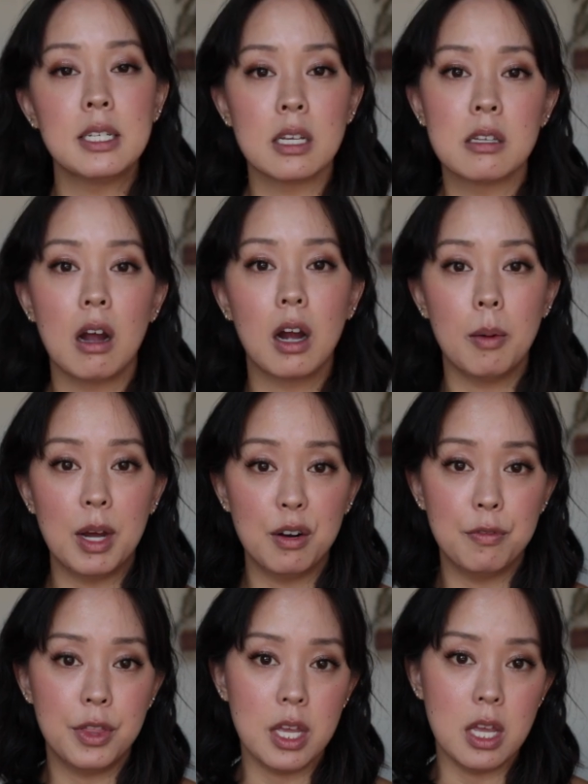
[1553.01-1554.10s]
It does not come out
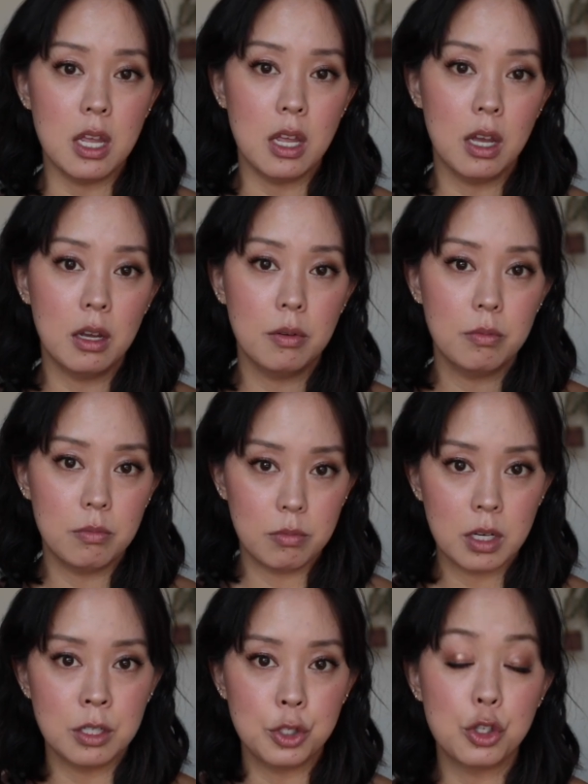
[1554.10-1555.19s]
of the
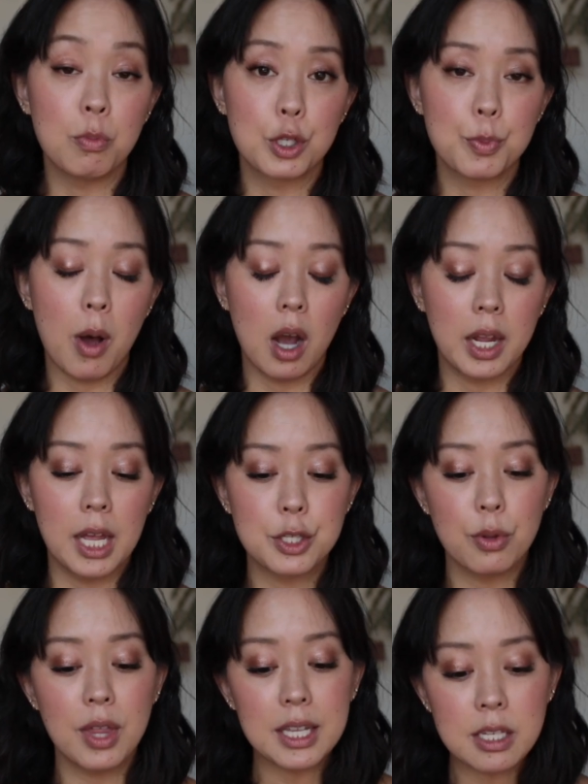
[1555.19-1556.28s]
consumer's pocket.
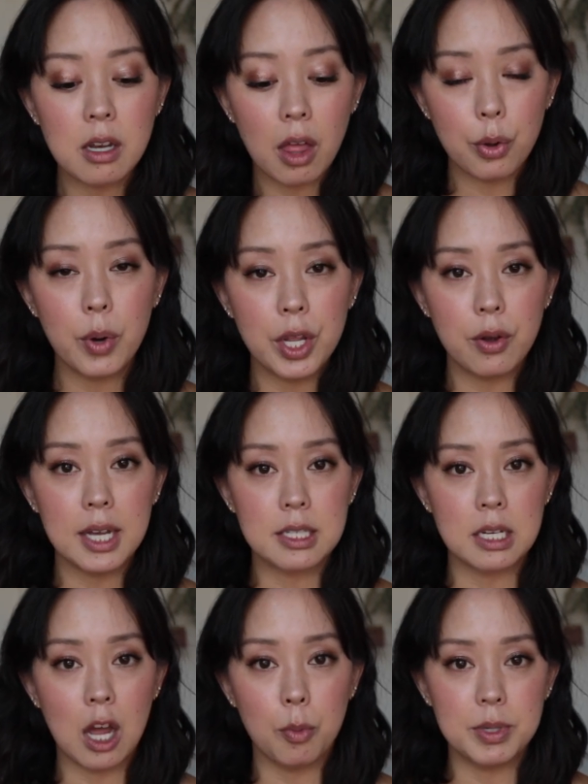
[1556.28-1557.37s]
So that's another way you guys
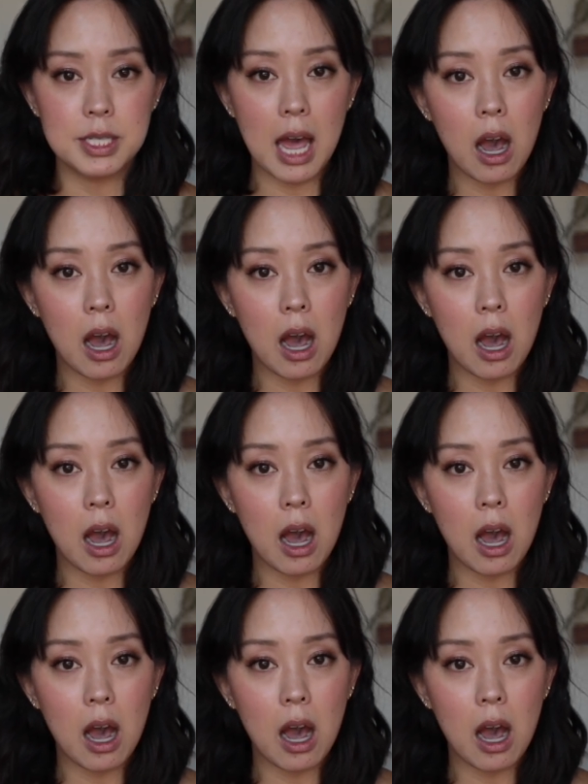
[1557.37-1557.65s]
can help us